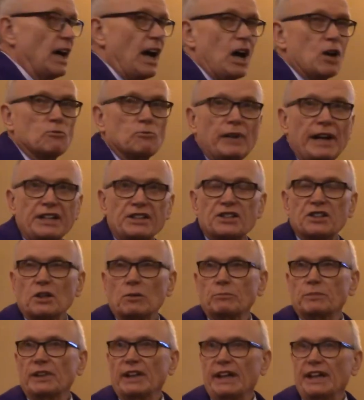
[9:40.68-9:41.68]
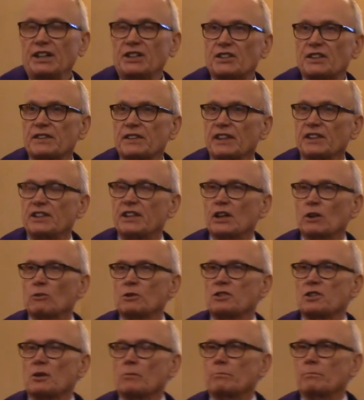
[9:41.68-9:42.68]
I read someplace that there
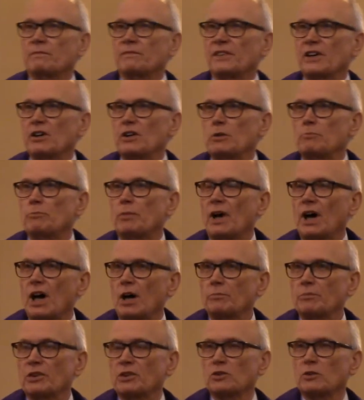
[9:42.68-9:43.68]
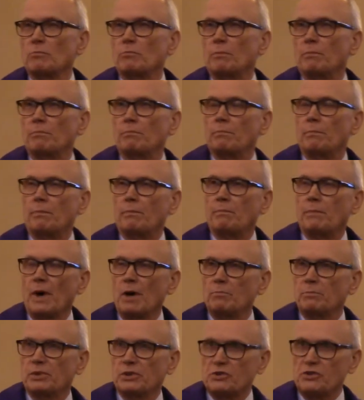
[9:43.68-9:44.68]
was a very popular
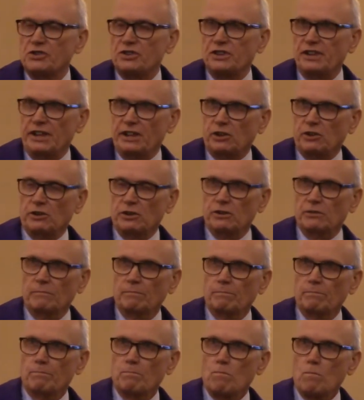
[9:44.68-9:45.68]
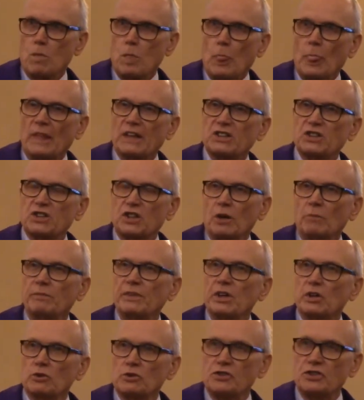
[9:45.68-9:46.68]
bumper sticker
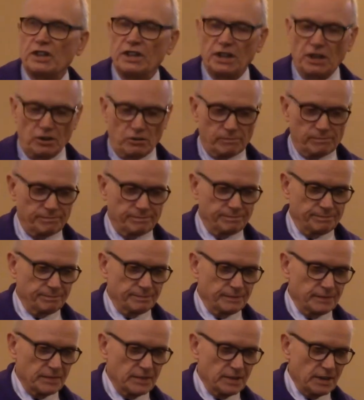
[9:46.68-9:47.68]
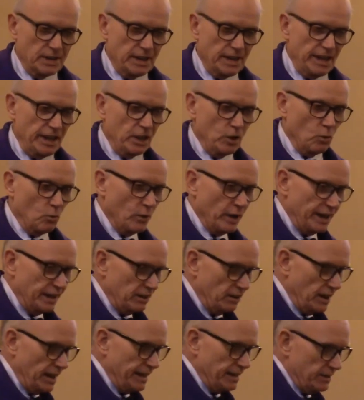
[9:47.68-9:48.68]
some years ago, and it
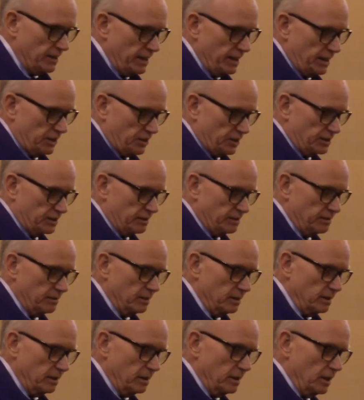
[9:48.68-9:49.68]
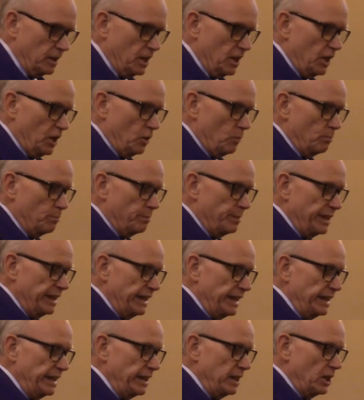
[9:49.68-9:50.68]
went like this
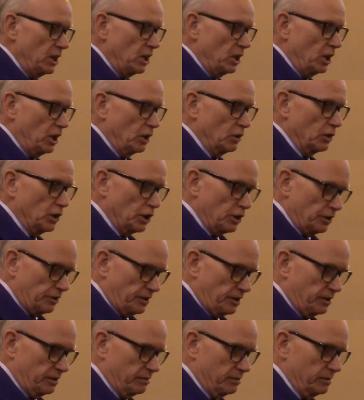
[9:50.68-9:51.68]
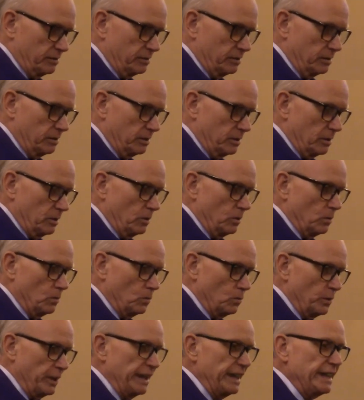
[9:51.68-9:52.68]
Be alert.
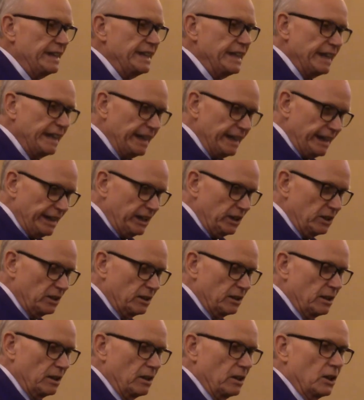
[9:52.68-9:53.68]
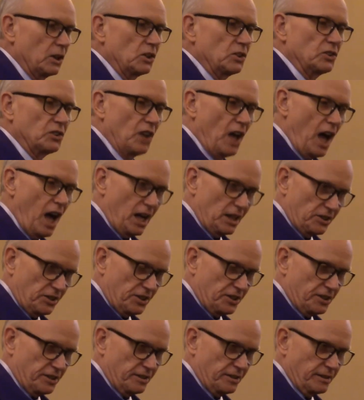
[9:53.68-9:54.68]
We need
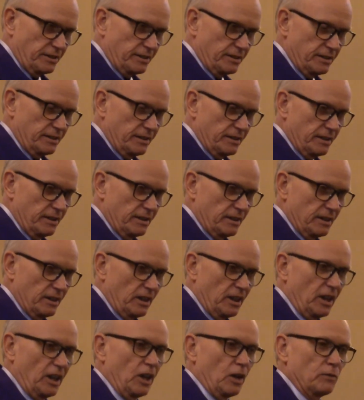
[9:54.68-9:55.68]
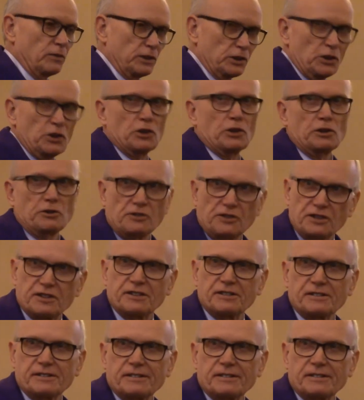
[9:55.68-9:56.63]
lots of alerts.